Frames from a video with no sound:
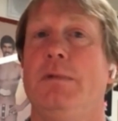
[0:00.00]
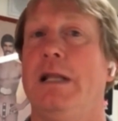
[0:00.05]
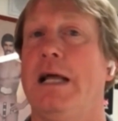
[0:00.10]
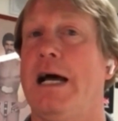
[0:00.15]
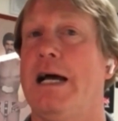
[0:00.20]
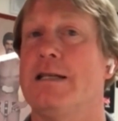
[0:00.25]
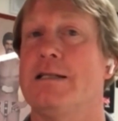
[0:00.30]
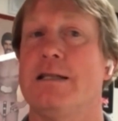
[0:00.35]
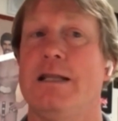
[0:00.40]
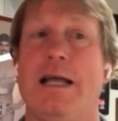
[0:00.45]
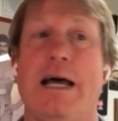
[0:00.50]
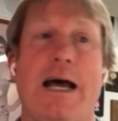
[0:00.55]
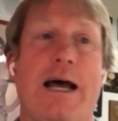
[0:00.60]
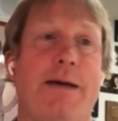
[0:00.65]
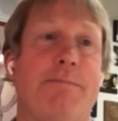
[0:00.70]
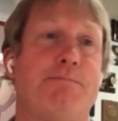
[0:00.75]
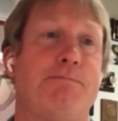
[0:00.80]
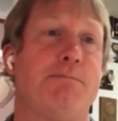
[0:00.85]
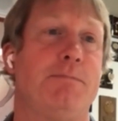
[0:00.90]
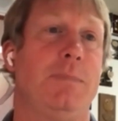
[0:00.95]
last
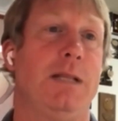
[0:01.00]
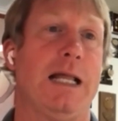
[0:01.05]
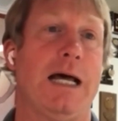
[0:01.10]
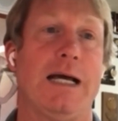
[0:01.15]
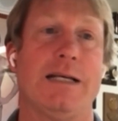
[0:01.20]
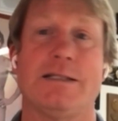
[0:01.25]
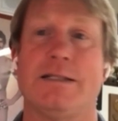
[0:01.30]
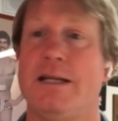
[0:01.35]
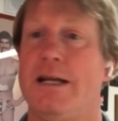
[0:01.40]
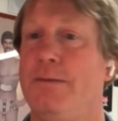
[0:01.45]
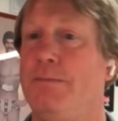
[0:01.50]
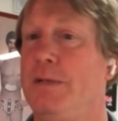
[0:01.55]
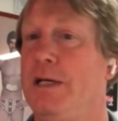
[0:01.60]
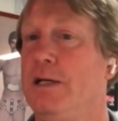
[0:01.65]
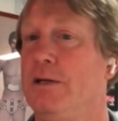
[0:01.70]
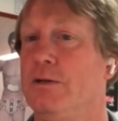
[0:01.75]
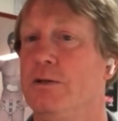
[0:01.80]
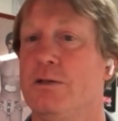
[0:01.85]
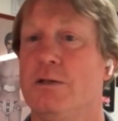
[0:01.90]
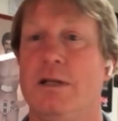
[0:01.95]
lap, last ten
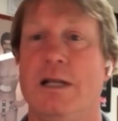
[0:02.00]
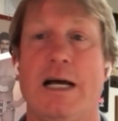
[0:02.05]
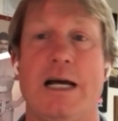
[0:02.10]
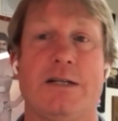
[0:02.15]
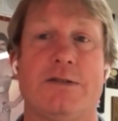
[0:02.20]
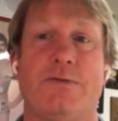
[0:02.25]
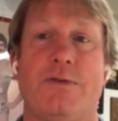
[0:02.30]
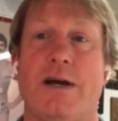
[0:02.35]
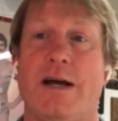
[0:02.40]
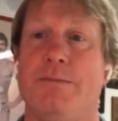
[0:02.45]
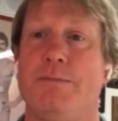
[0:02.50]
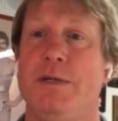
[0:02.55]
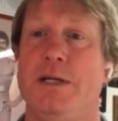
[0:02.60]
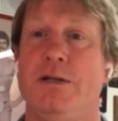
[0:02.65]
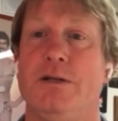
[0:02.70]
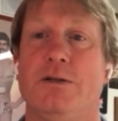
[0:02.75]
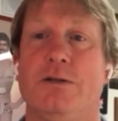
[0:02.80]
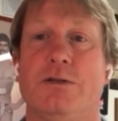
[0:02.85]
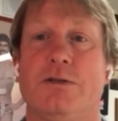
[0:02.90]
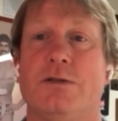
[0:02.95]
meters, last five
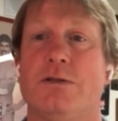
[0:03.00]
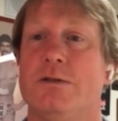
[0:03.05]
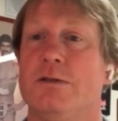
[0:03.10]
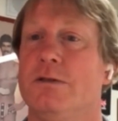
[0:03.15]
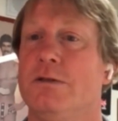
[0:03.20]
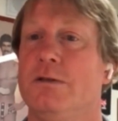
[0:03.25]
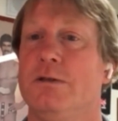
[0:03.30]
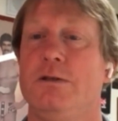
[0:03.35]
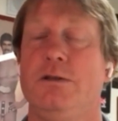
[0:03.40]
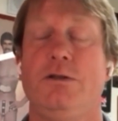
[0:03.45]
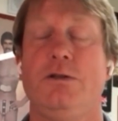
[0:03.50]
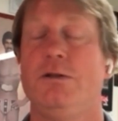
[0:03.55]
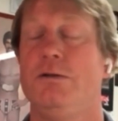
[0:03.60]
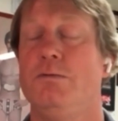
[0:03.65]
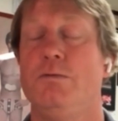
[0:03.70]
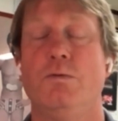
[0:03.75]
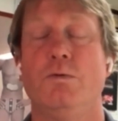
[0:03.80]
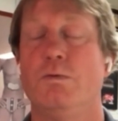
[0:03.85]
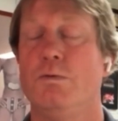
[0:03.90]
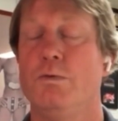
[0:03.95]
meters,
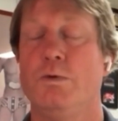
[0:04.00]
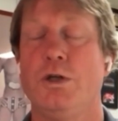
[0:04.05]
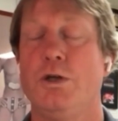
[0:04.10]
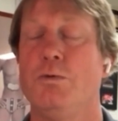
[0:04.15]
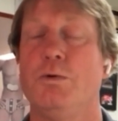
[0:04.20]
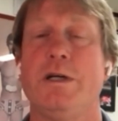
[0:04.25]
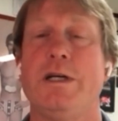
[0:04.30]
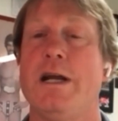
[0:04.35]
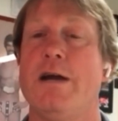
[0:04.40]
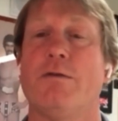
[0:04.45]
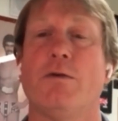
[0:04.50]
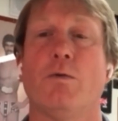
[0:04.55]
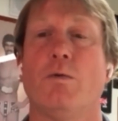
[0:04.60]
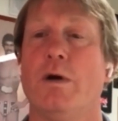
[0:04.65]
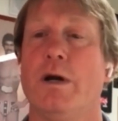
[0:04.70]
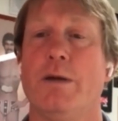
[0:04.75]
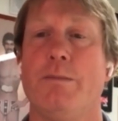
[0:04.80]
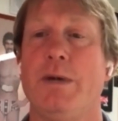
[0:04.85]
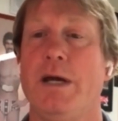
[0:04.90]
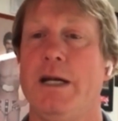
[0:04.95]
you you would never
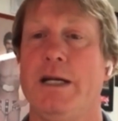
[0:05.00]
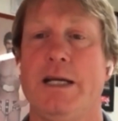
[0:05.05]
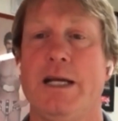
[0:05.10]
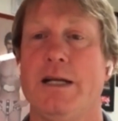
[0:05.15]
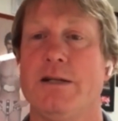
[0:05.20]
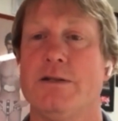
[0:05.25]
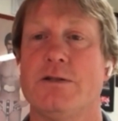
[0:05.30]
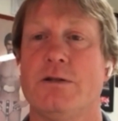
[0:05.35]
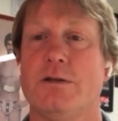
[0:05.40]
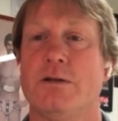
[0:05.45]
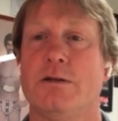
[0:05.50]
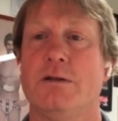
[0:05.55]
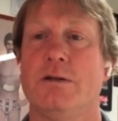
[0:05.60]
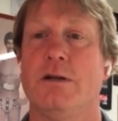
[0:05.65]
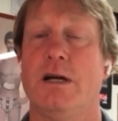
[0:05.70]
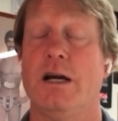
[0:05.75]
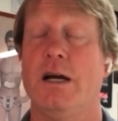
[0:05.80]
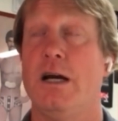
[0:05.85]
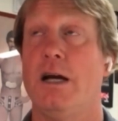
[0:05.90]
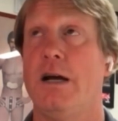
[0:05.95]
want to bet against her.
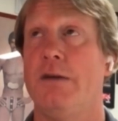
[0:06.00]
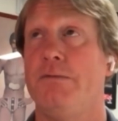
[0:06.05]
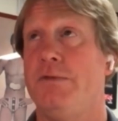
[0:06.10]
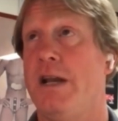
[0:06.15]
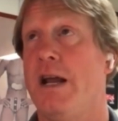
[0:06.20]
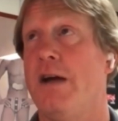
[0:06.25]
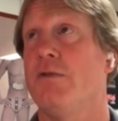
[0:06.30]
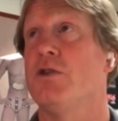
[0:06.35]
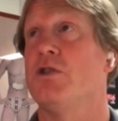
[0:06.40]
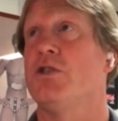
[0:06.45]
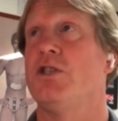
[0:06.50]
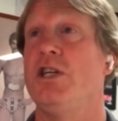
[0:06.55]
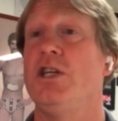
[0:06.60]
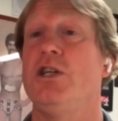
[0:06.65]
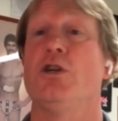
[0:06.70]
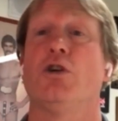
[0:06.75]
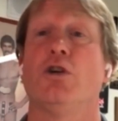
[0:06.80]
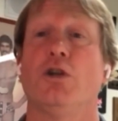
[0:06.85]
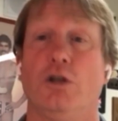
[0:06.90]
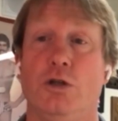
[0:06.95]
No. I've never seen
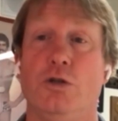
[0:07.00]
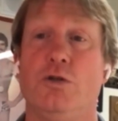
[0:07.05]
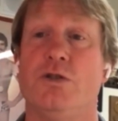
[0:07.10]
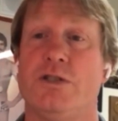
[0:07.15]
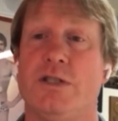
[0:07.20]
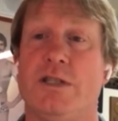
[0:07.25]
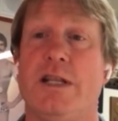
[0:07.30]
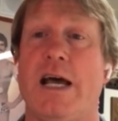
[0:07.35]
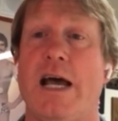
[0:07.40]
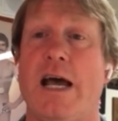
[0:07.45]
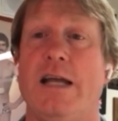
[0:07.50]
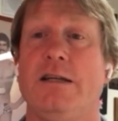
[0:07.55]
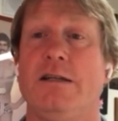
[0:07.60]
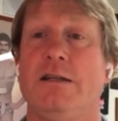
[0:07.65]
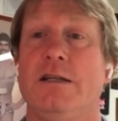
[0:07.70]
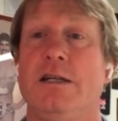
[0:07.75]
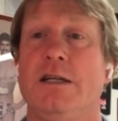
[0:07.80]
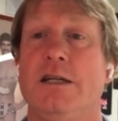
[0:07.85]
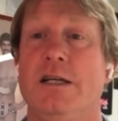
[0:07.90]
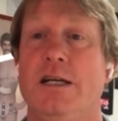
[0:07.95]
her losing that
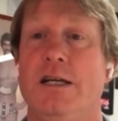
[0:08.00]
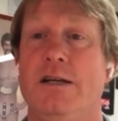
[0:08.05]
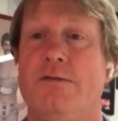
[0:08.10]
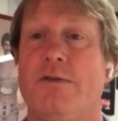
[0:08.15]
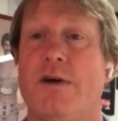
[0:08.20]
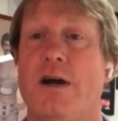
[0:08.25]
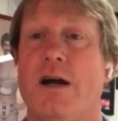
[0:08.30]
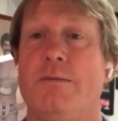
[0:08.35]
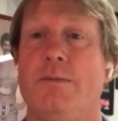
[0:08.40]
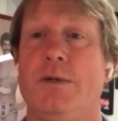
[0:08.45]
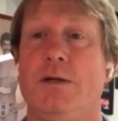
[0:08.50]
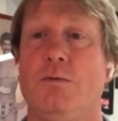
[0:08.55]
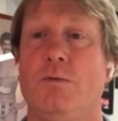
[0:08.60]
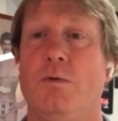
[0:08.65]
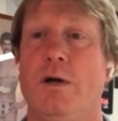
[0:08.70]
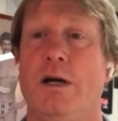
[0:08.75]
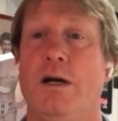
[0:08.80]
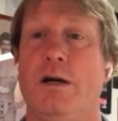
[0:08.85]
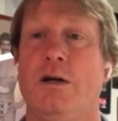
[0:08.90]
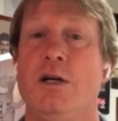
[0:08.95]
environment
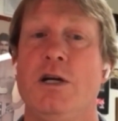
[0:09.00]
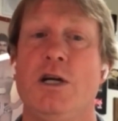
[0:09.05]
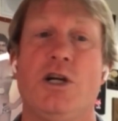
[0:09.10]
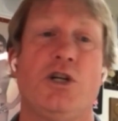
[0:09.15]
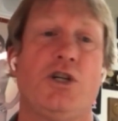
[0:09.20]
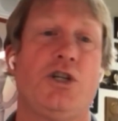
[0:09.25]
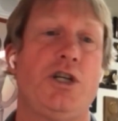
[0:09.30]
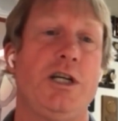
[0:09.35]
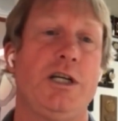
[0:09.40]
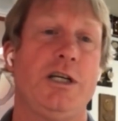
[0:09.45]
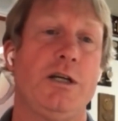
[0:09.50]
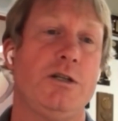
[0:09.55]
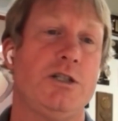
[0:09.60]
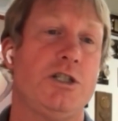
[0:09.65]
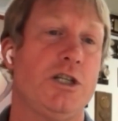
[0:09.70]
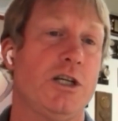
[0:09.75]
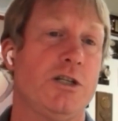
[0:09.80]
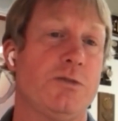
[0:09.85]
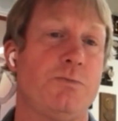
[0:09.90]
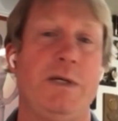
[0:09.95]
where she could
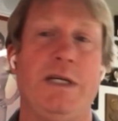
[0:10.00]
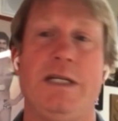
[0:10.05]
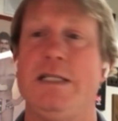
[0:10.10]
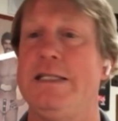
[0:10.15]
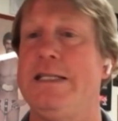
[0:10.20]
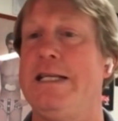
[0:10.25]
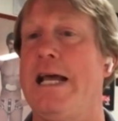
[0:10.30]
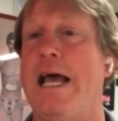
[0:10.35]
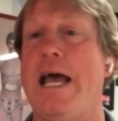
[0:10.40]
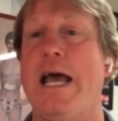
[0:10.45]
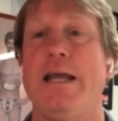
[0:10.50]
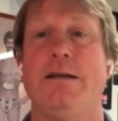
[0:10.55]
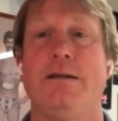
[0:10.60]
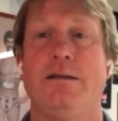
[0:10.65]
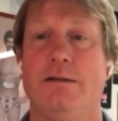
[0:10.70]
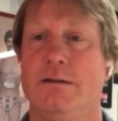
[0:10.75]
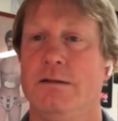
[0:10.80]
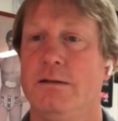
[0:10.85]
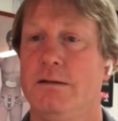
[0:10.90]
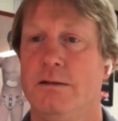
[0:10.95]
just be dead,
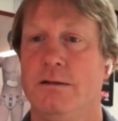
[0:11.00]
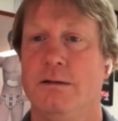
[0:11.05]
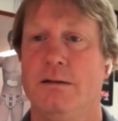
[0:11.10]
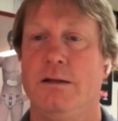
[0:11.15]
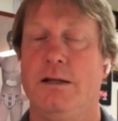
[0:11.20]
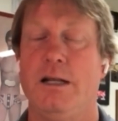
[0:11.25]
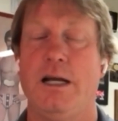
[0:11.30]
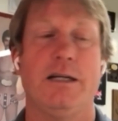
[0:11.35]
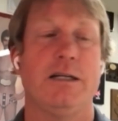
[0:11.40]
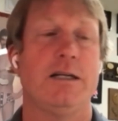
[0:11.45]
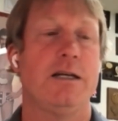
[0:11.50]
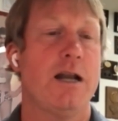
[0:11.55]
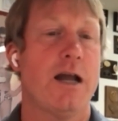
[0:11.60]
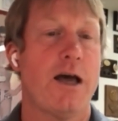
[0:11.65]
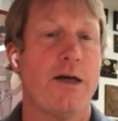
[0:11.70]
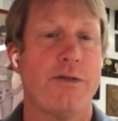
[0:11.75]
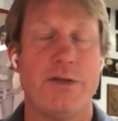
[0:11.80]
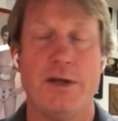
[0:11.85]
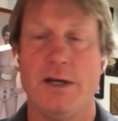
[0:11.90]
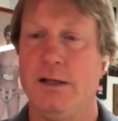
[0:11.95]
like
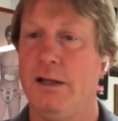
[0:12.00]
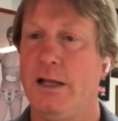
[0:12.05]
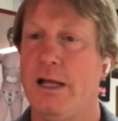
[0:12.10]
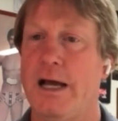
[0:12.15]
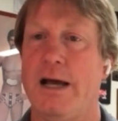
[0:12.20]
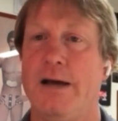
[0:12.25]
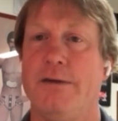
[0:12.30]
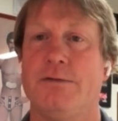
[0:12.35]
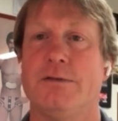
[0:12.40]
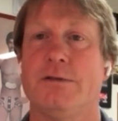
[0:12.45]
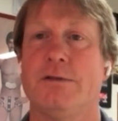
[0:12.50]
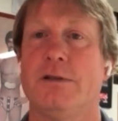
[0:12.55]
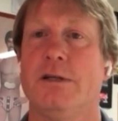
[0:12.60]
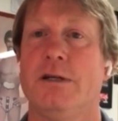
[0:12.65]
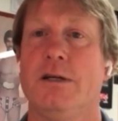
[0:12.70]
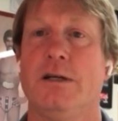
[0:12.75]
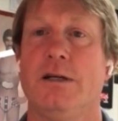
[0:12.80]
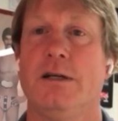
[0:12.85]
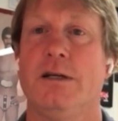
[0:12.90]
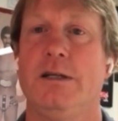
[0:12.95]
nothing left,
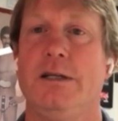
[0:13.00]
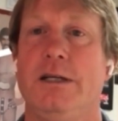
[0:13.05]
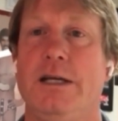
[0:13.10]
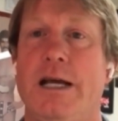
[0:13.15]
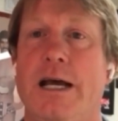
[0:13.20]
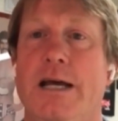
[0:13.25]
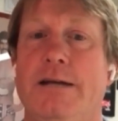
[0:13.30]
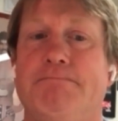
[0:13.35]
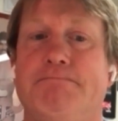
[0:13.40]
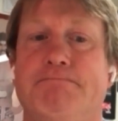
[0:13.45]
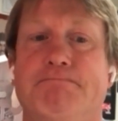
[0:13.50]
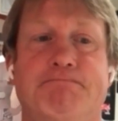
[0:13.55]
yet